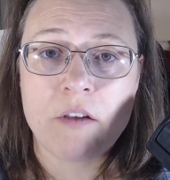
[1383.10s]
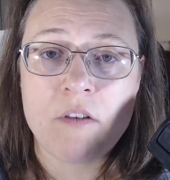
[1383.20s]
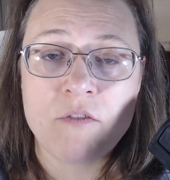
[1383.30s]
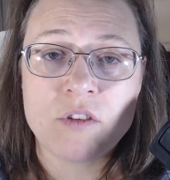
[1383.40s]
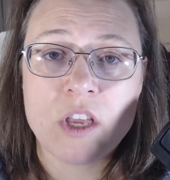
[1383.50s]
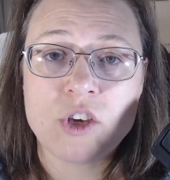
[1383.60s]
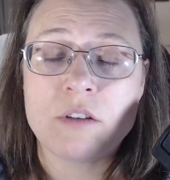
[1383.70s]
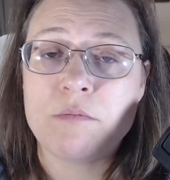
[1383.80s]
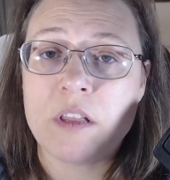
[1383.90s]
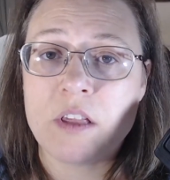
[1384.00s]

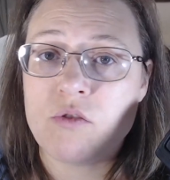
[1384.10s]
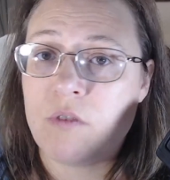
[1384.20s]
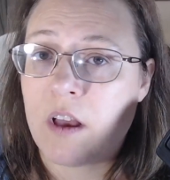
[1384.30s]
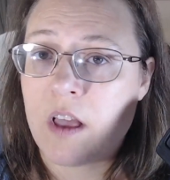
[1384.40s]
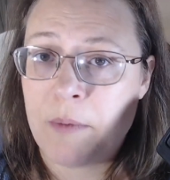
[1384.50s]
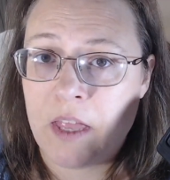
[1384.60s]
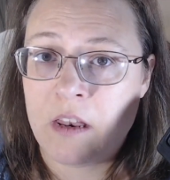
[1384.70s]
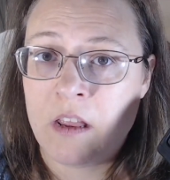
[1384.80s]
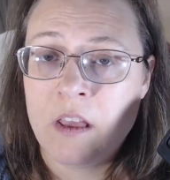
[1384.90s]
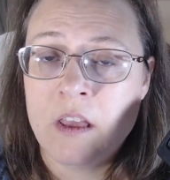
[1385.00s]
conversation, please do not come
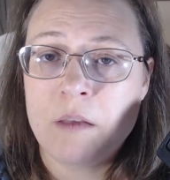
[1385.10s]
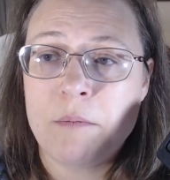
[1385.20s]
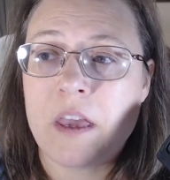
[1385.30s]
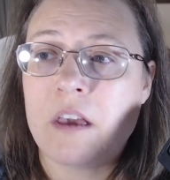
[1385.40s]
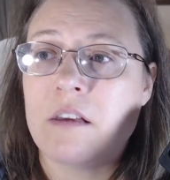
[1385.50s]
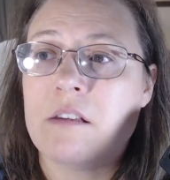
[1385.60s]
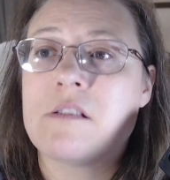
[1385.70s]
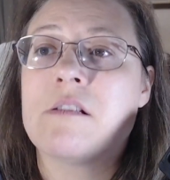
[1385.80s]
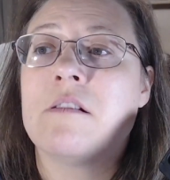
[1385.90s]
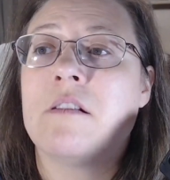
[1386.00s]
in,
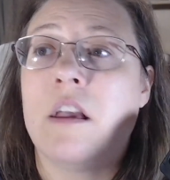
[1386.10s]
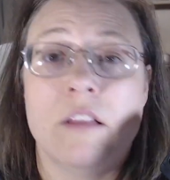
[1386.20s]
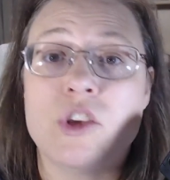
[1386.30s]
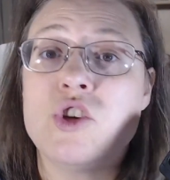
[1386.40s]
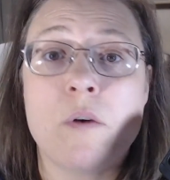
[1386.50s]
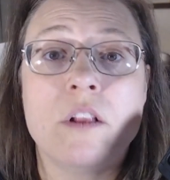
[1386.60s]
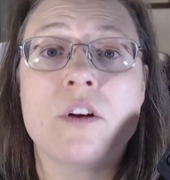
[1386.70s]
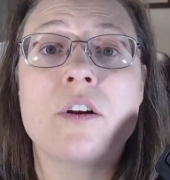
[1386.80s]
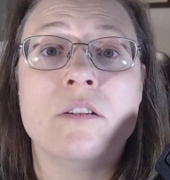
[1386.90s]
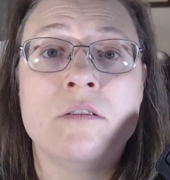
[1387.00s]
because unless you want to
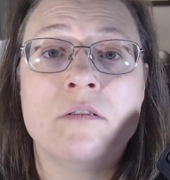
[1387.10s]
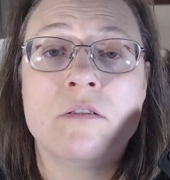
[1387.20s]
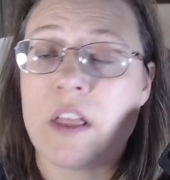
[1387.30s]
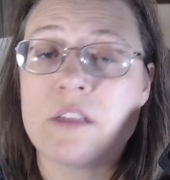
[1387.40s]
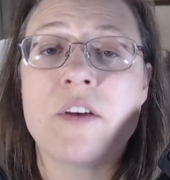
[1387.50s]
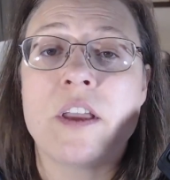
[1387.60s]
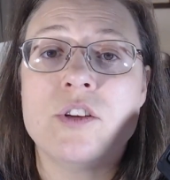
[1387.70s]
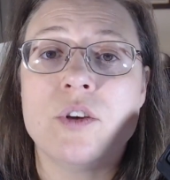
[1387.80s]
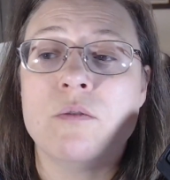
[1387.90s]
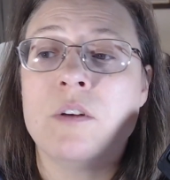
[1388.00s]
learn, that's fine
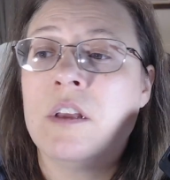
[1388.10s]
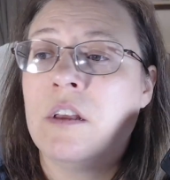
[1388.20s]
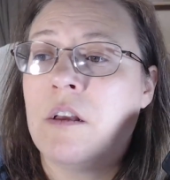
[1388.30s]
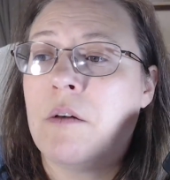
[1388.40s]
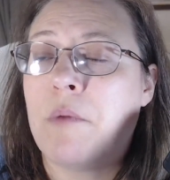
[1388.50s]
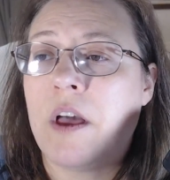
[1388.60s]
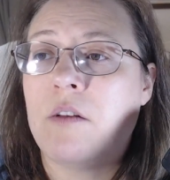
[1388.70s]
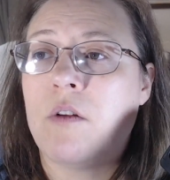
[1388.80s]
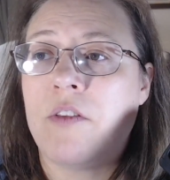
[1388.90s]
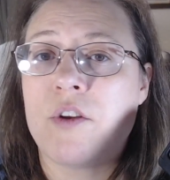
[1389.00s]
too.
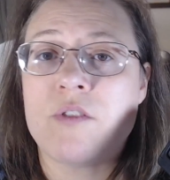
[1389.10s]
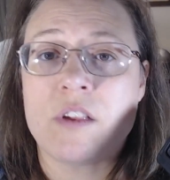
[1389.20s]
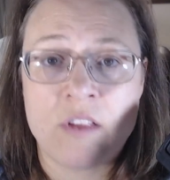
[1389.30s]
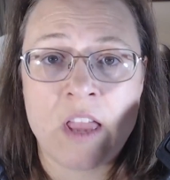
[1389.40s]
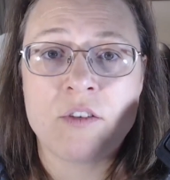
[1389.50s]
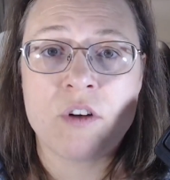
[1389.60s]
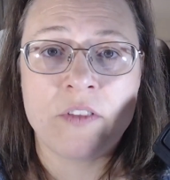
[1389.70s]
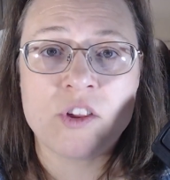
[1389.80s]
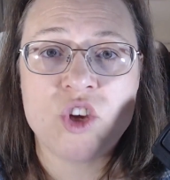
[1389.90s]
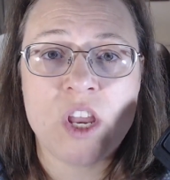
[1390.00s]
But there's a standard on
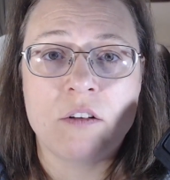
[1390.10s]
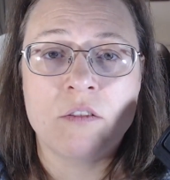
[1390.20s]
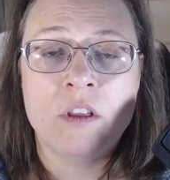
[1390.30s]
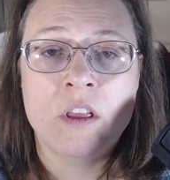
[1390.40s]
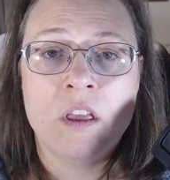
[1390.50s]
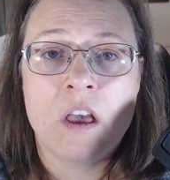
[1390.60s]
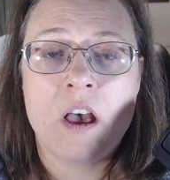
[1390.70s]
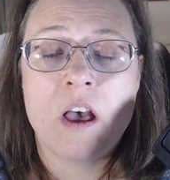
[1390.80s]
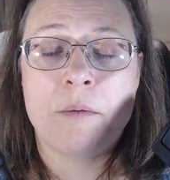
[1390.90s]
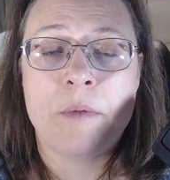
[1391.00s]
this channel.
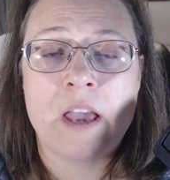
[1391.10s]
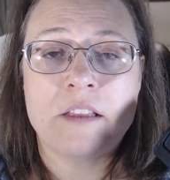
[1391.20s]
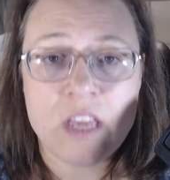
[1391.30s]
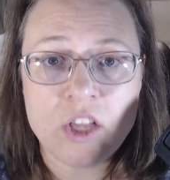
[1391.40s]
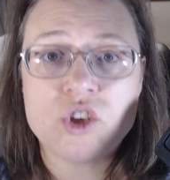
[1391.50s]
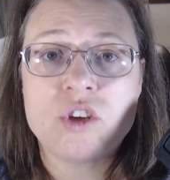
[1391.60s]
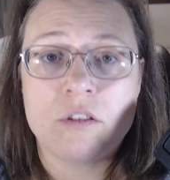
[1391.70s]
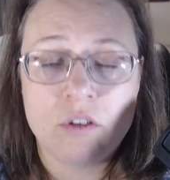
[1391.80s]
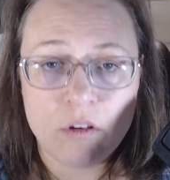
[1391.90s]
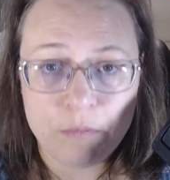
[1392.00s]
I teach
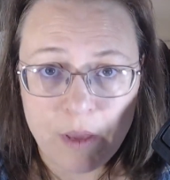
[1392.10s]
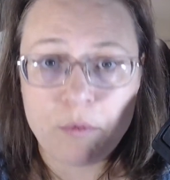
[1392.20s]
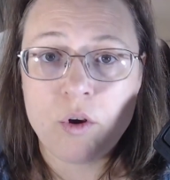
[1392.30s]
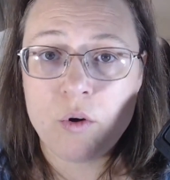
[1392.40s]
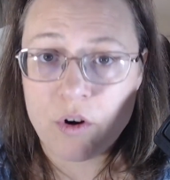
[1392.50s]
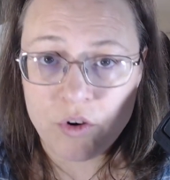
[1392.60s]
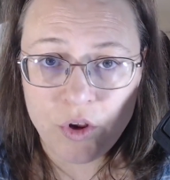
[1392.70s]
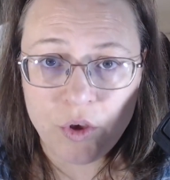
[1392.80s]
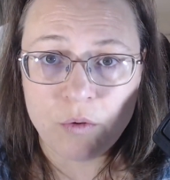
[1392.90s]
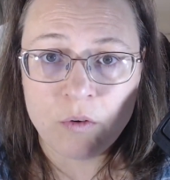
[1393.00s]
people who are
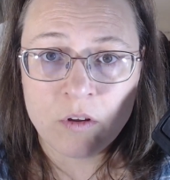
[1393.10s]
new